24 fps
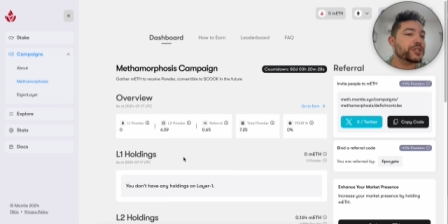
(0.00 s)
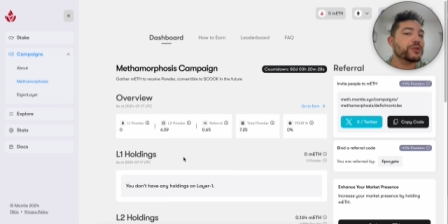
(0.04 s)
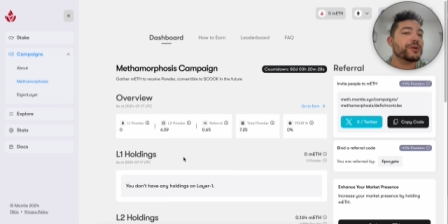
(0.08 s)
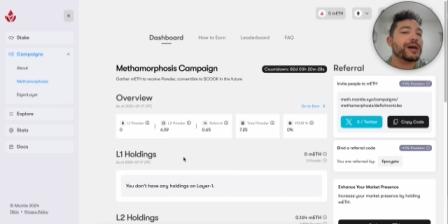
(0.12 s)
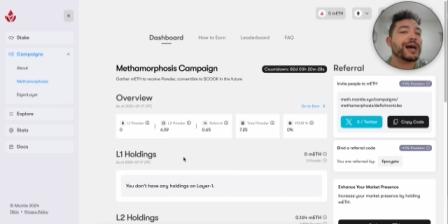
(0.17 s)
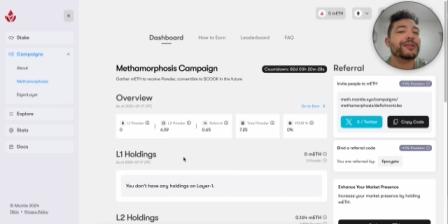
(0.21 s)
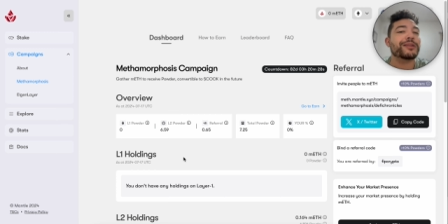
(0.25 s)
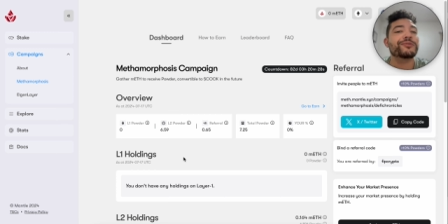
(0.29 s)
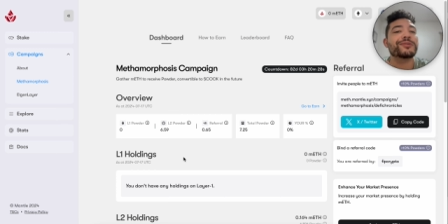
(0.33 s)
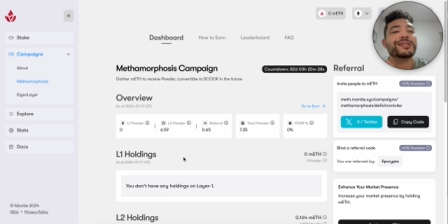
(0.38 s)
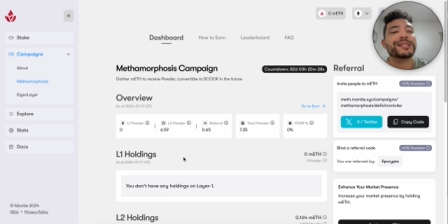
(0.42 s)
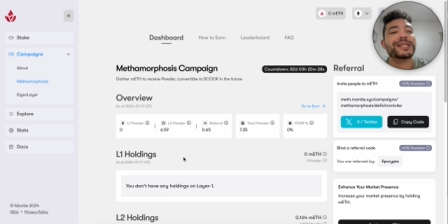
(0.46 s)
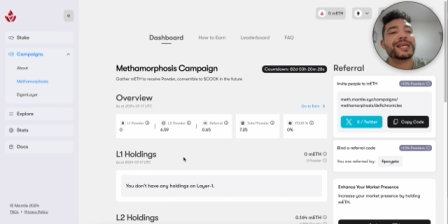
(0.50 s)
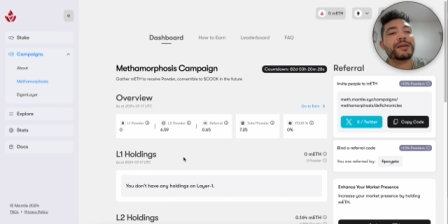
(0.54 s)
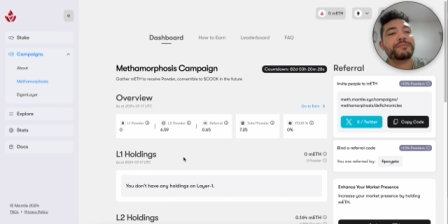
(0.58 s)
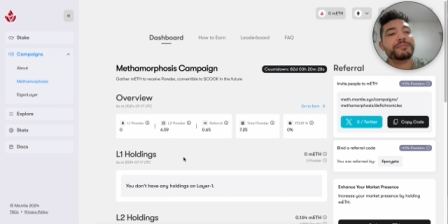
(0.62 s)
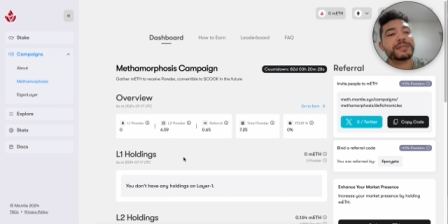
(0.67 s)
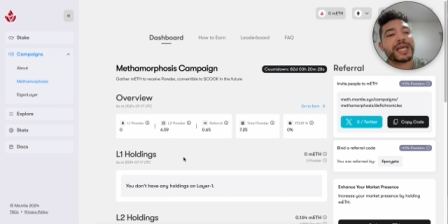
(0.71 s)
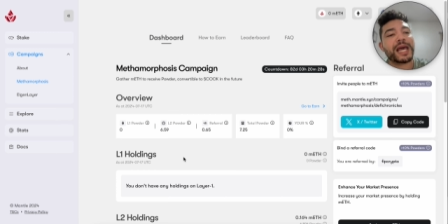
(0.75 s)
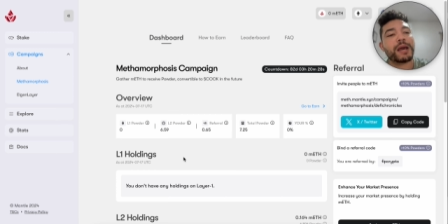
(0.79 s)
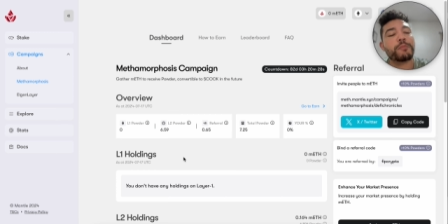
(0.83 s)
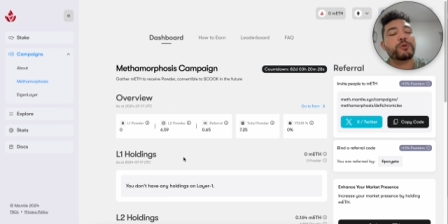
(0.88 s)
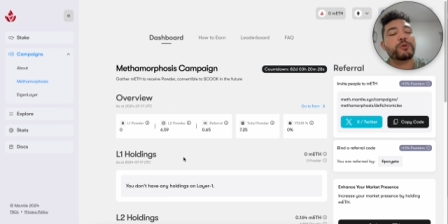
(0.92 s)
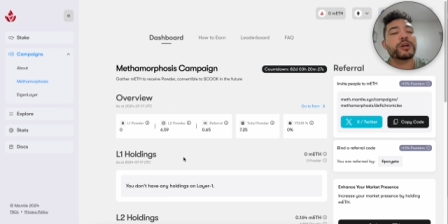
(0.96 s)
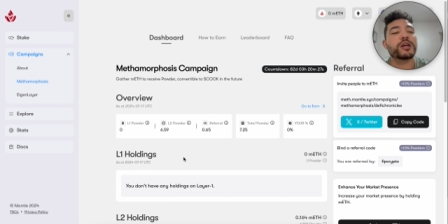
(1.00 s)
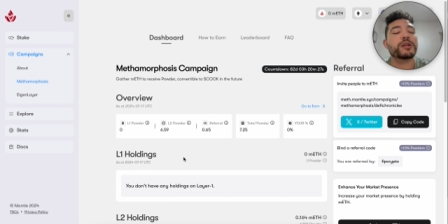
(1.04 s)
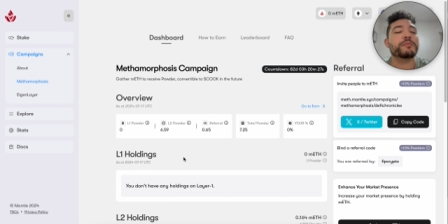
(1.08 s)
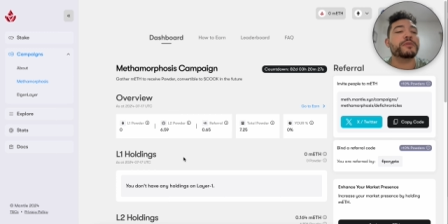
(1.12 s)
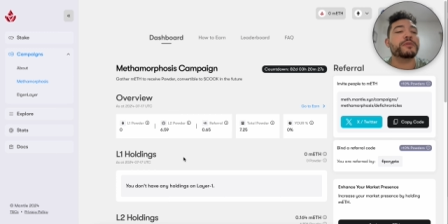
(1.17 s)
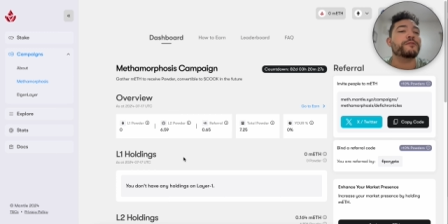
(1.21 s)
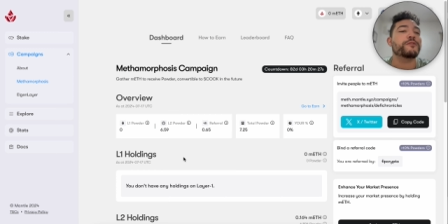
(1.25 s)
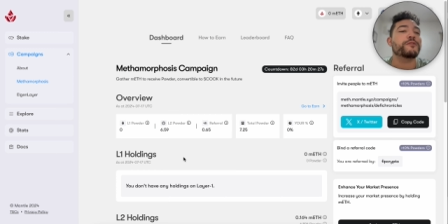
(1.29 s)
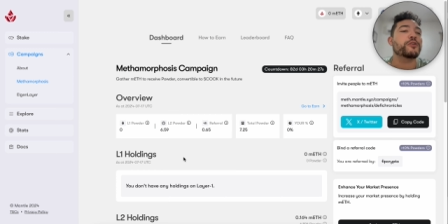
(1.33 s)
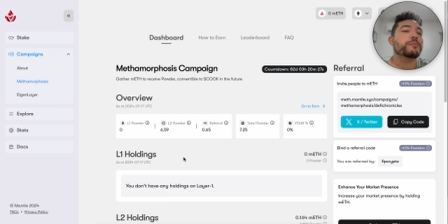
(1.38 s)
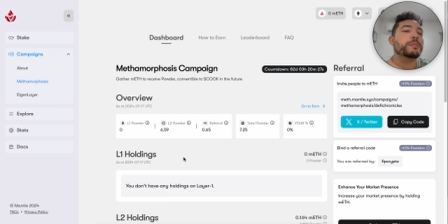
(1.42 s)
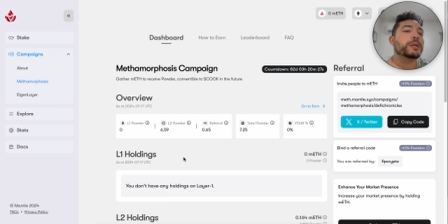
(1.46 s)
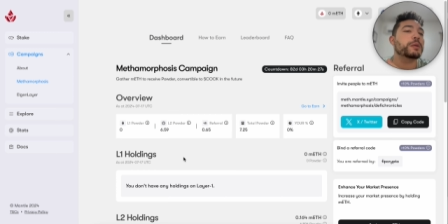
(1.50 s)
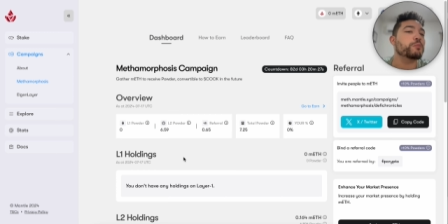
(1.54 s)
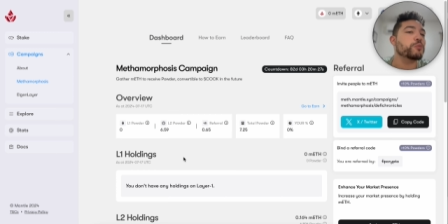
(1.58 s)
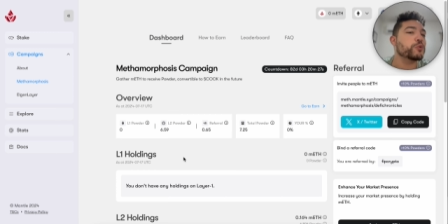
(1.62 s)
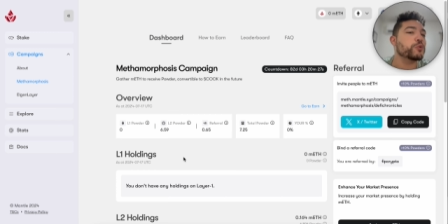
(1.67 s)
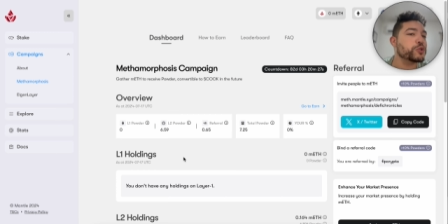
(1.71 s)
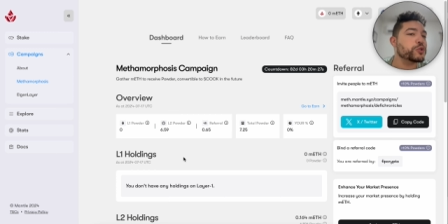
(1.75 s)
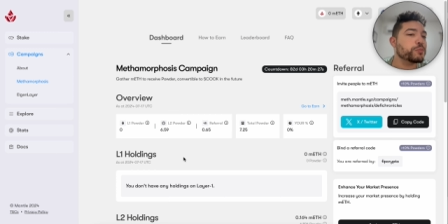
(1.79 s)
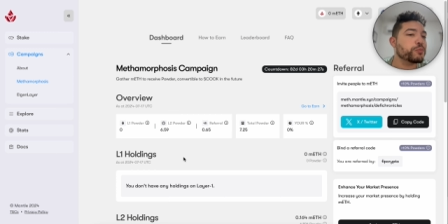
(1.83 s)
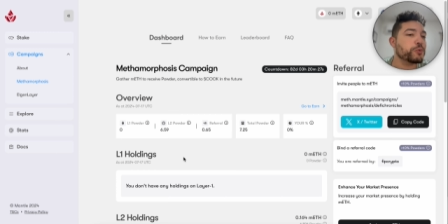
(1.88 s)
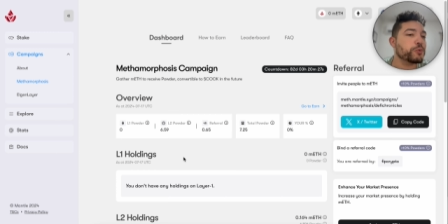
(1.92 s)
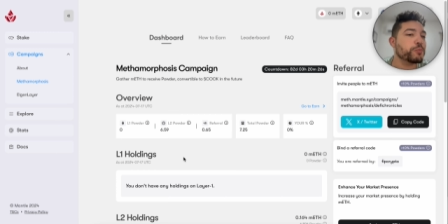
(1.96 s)
So at the same time, we're going to be farming
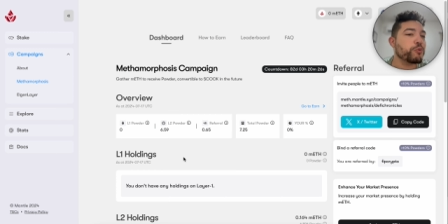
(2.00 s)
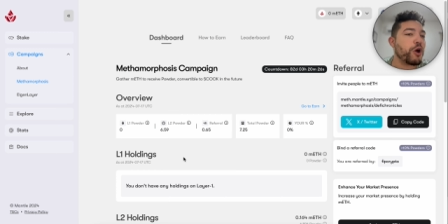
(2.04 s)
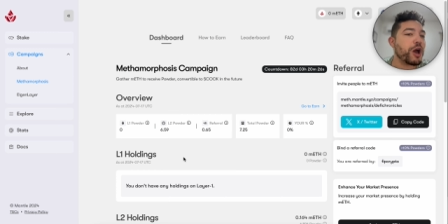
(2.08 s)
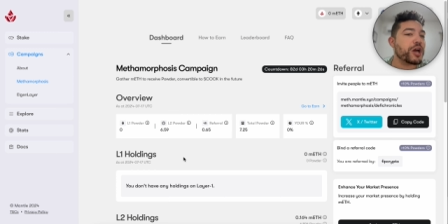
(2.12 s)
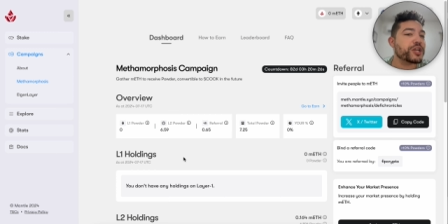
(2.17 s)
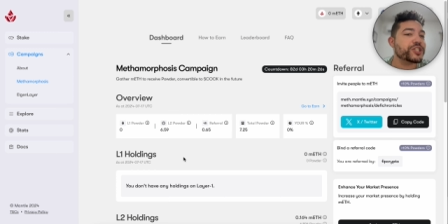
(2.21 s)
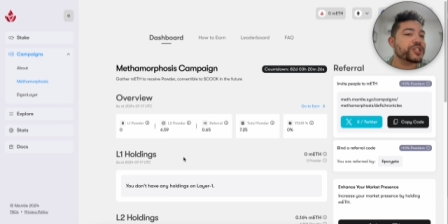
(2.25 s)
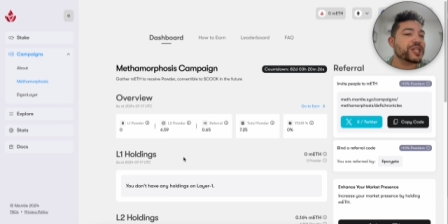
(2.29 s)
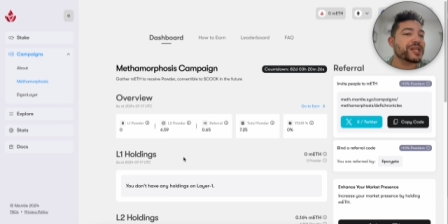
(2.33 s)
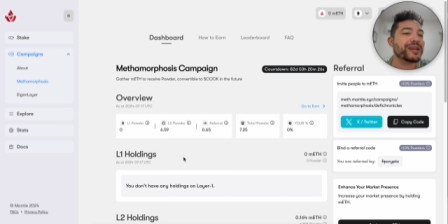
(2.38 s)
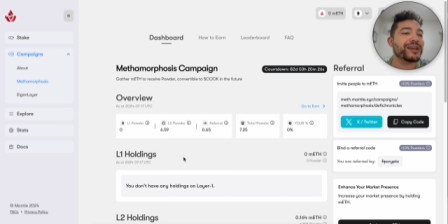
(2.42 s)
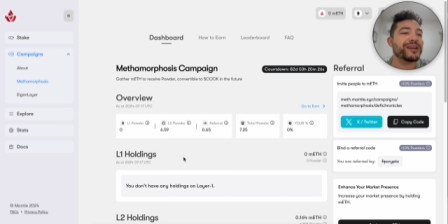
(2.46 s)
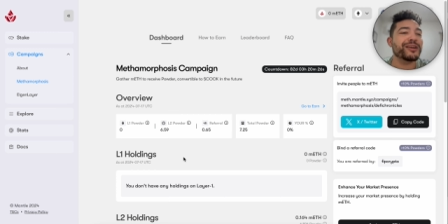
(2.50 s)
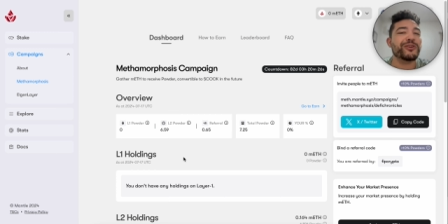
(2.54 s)
multiple projects.